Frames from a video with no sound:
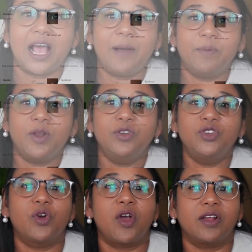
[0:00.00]
to
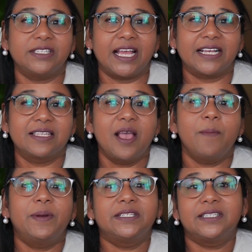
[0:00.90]
upload your contacts
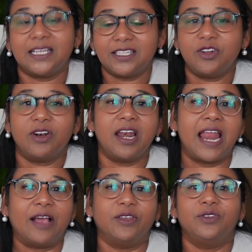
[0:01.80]
but does not
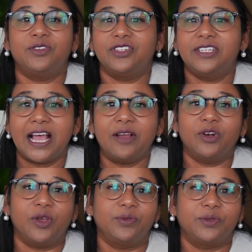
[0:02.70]
allow you to
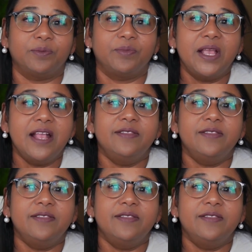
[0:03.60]
download them.